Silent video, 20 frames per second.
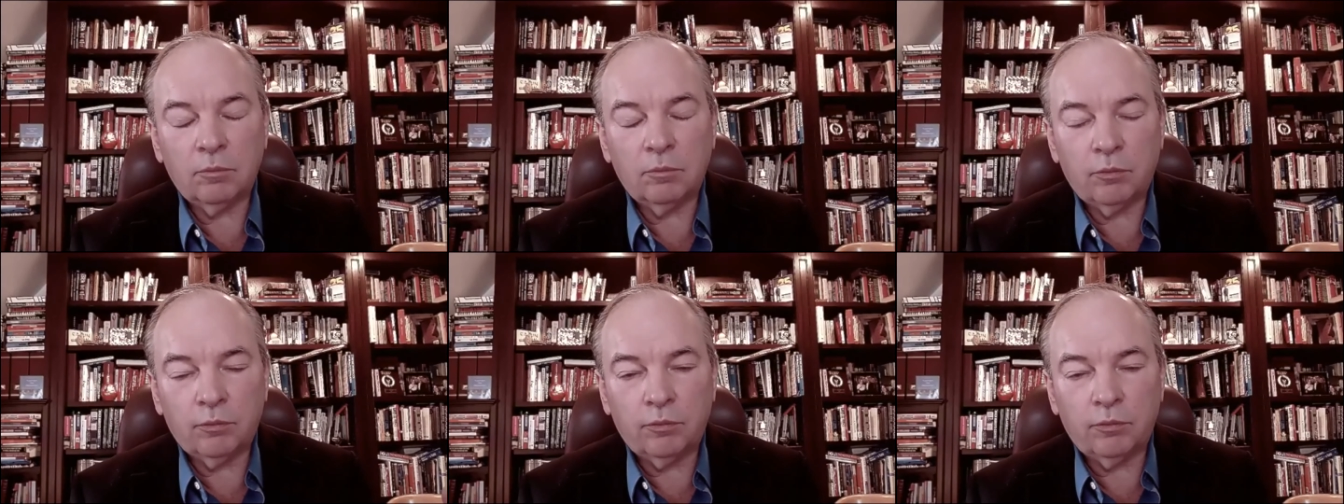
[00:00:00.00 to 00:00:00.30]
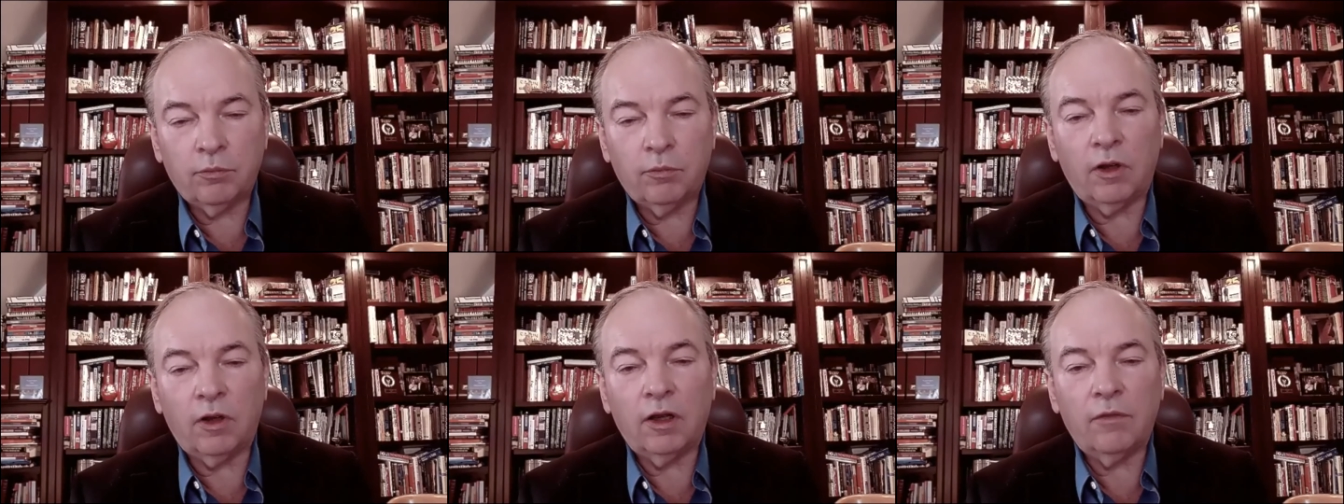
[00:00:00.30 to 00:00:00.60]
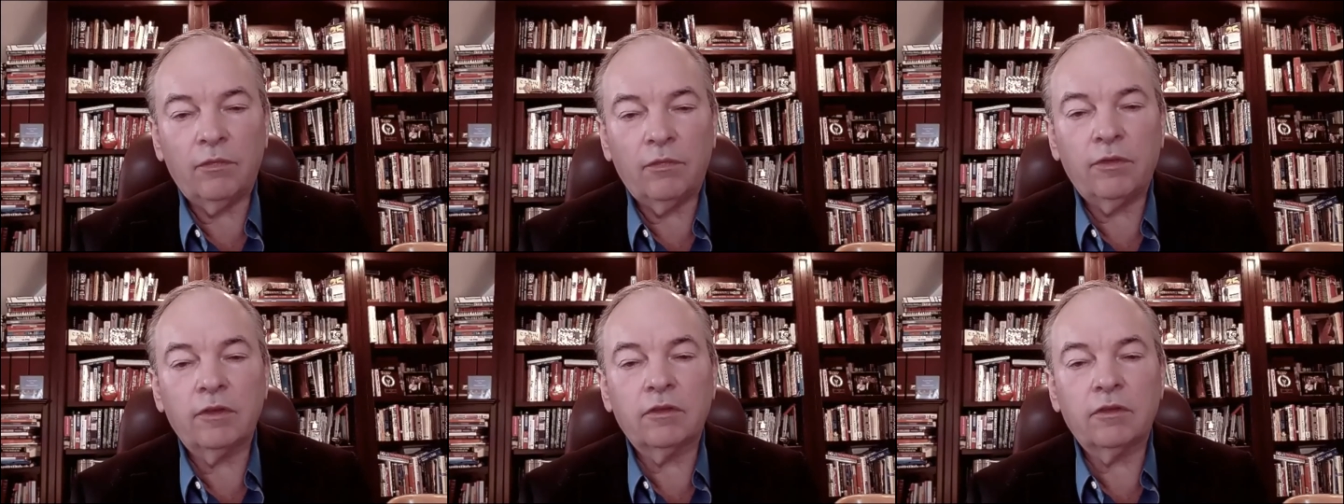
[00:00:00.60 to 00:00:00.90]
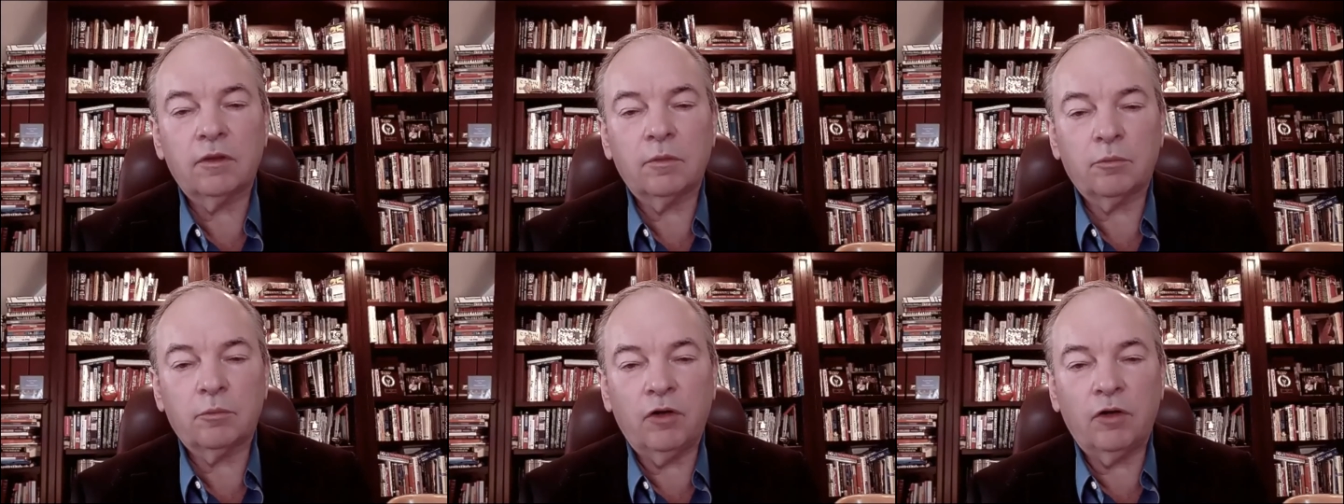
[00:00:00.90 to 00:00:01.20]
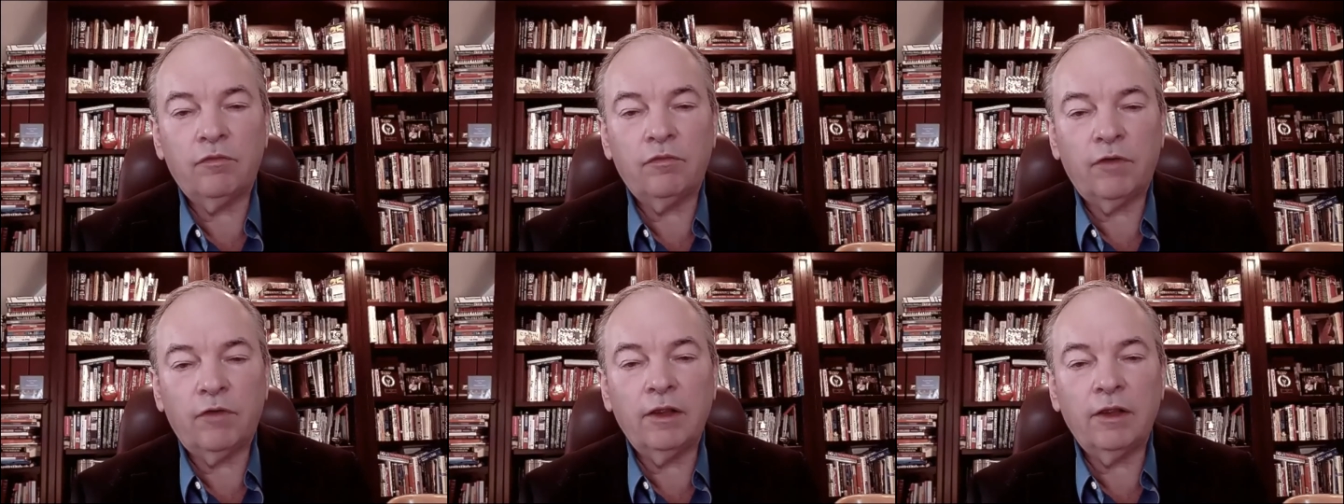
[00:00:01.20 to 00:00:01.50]
that the
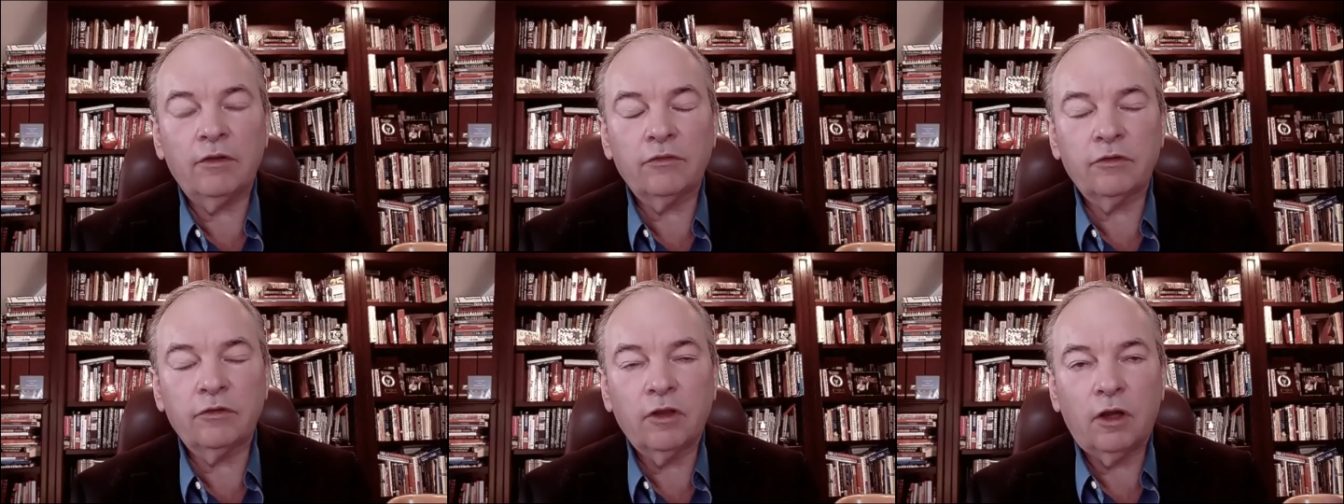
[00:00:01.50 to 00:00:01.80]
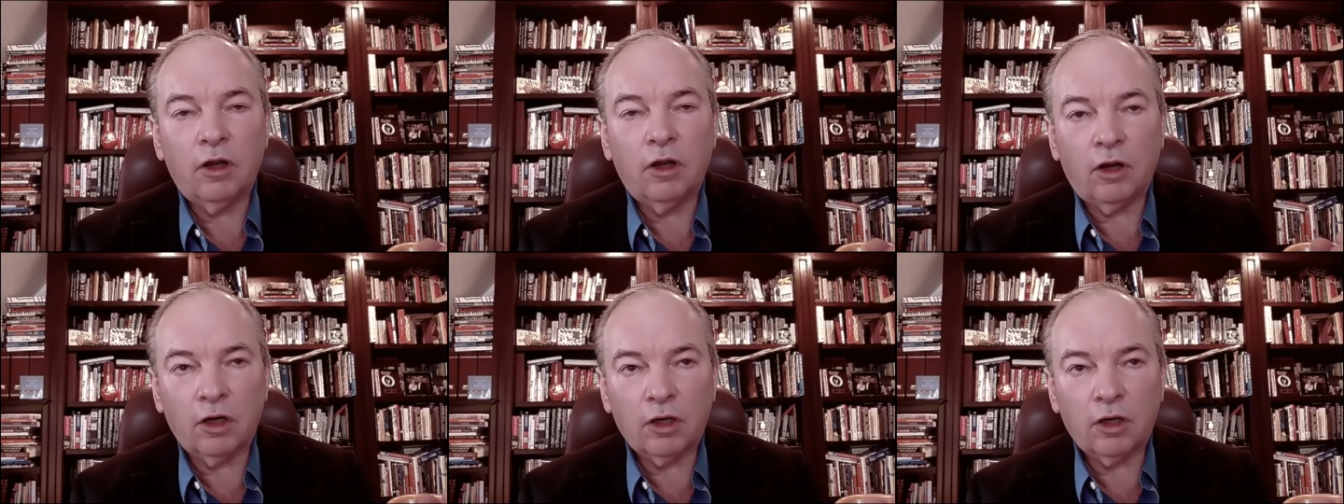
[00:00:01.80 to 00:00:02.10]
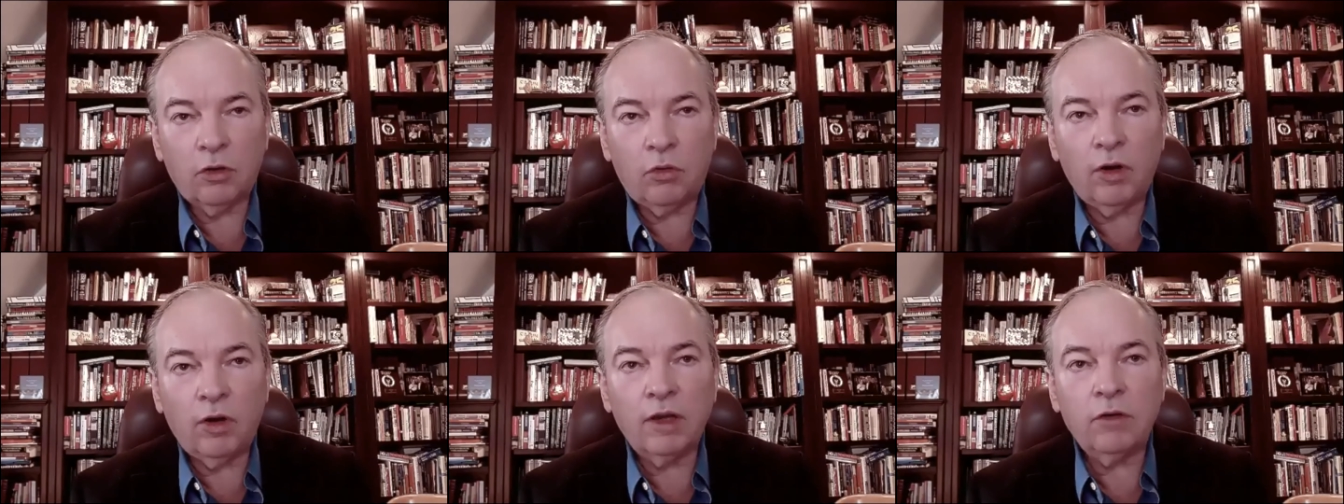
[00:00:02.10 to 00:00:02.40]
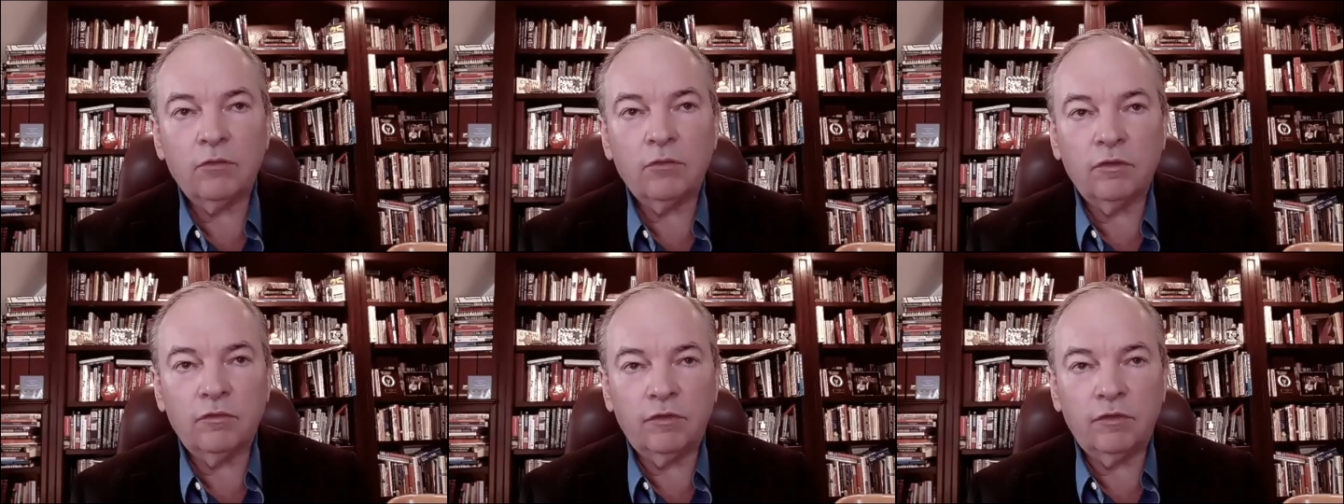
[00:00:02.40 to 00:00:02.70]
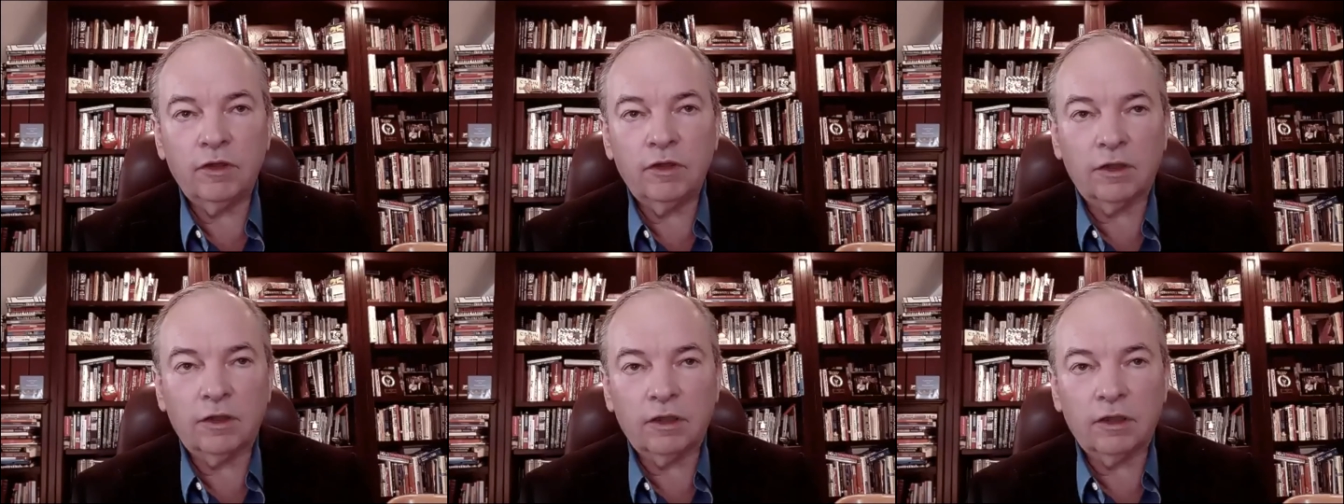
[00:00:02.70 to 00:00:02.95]
profiles are quite revealing.